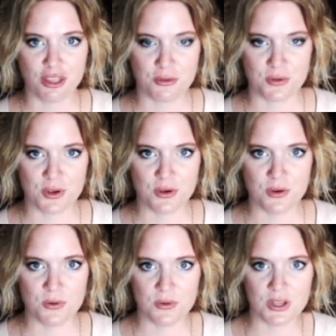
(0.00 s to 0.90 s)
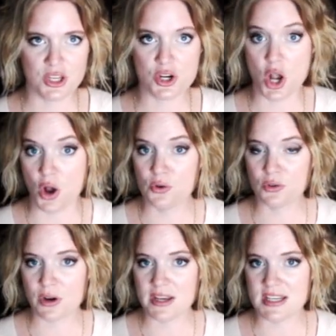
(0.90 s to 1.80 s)
through your own
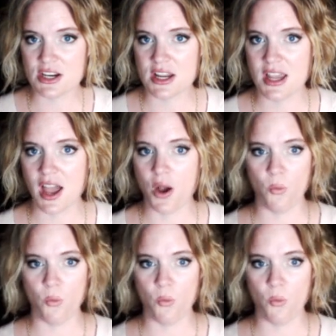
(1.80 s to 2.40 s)
criteria